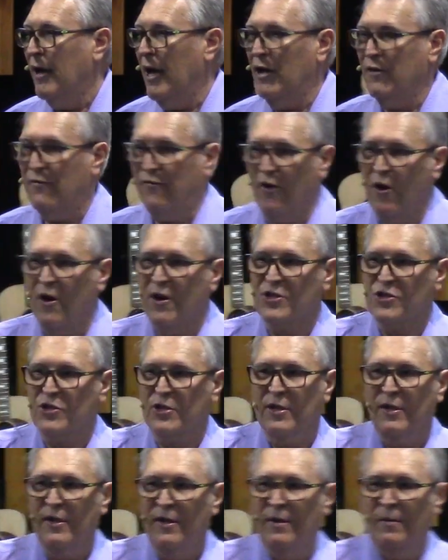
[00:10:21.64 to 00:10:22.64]
and
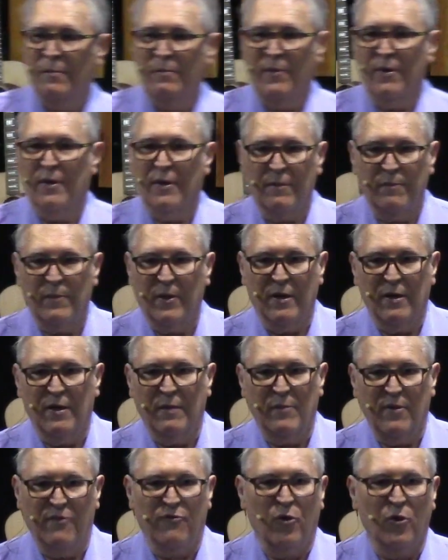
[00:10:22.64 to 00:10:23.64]
fast uh,
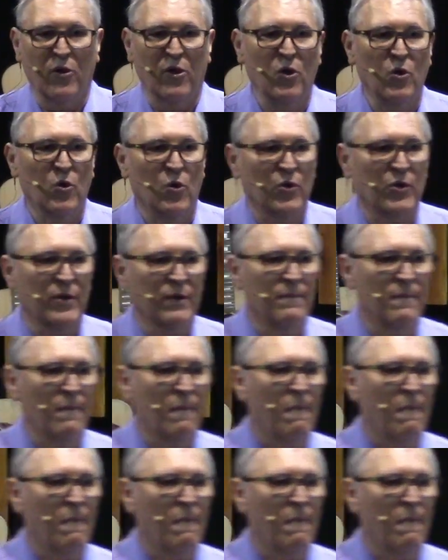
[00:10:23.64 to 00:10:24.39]
uh, before the Lord.